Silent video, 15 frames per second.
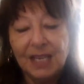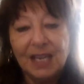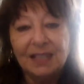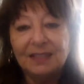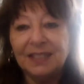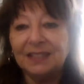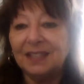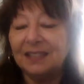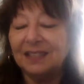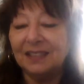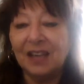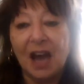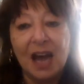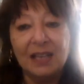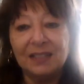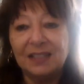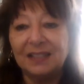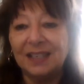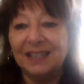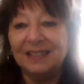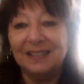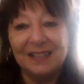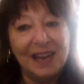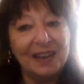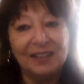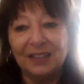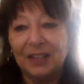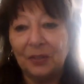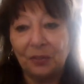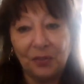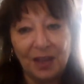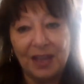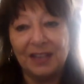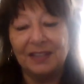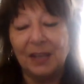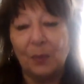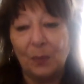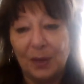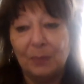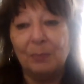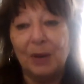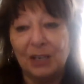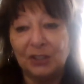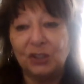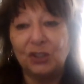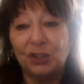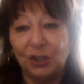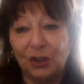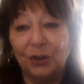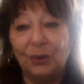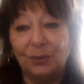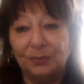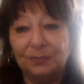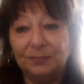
This is a constant daily thing that we must do.